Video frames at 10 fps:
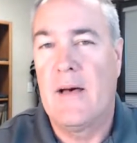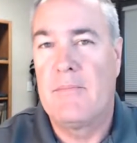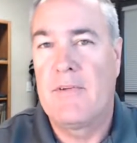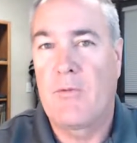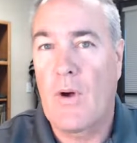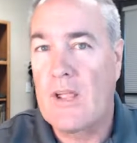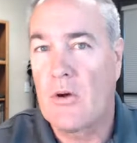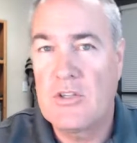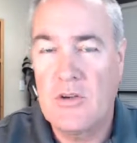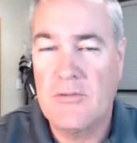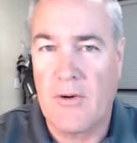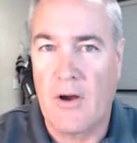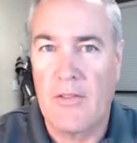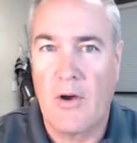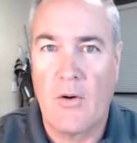Before I go too
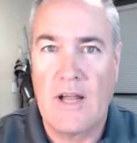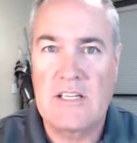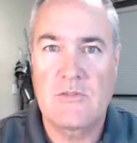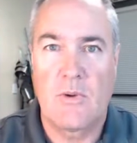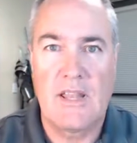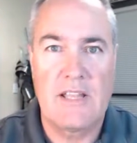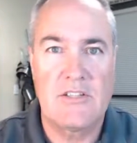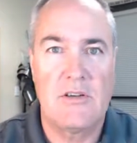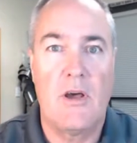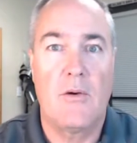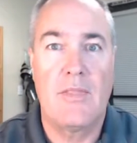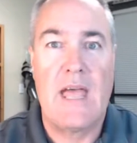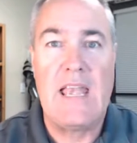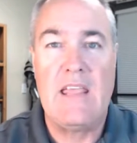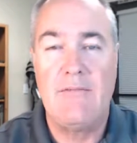far though, I just want to let you know
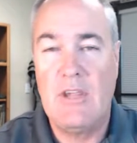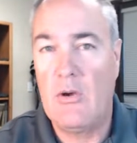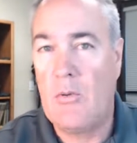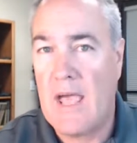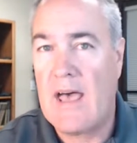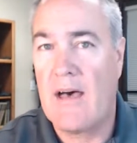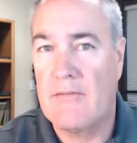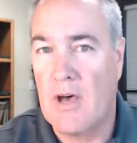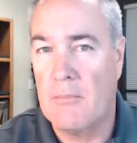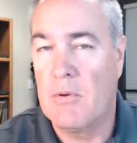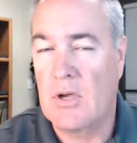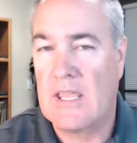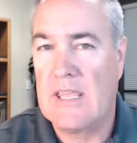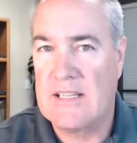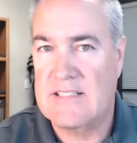that if you have a book
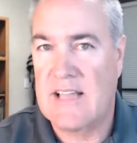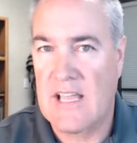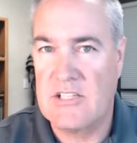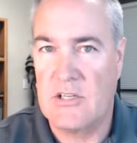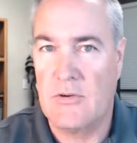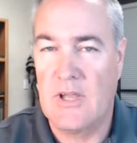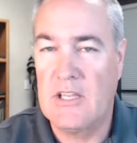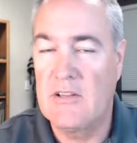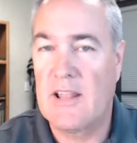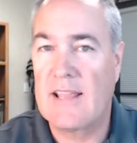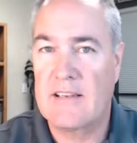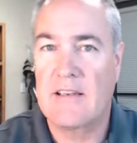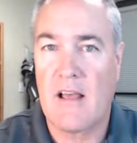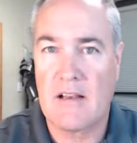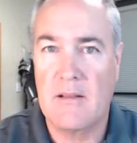inside you and you'd like to
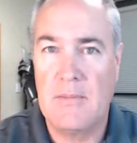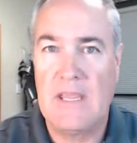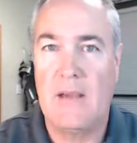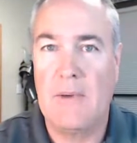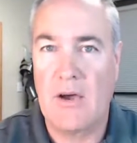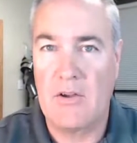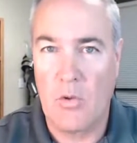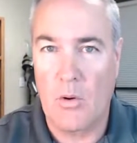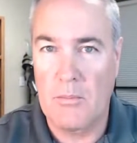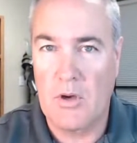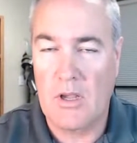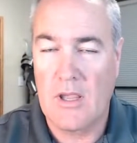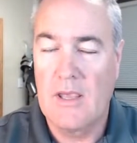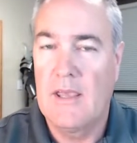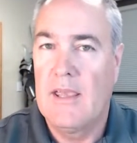talk to me about your book
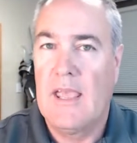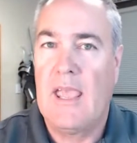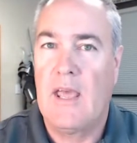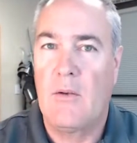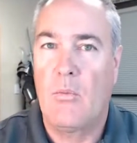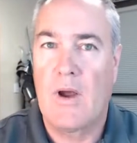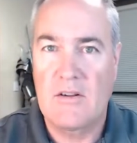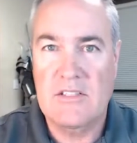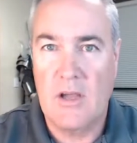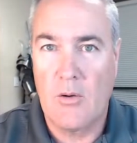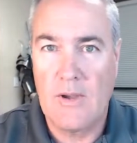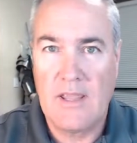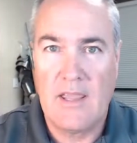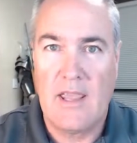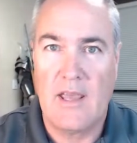and where it's
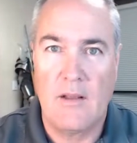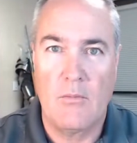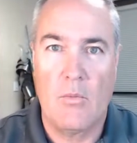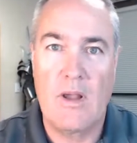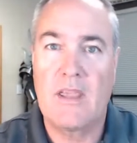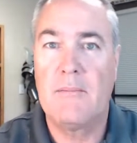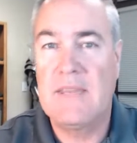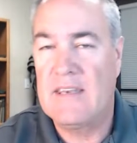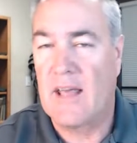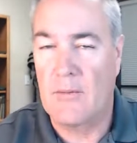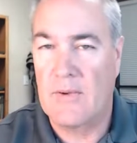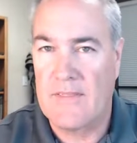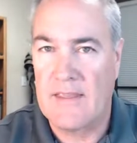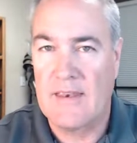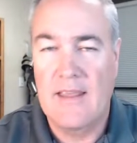going and what can be done with it,